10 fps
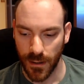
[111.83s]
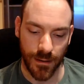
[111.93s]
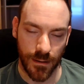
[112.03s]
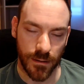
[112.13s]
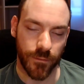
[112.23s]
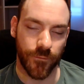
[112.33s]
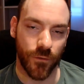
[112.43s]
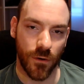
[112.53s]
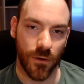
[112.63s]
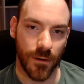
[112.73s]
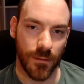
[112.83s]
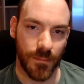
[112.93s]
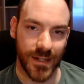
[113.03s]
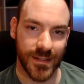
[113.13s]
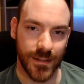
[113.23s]
the four
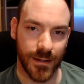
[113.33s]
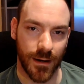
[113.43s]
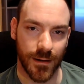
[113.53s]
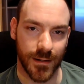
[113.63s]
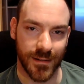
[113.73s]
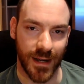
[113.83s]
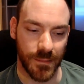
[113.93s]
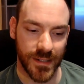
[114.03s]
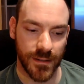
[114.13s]
masculine archetypes,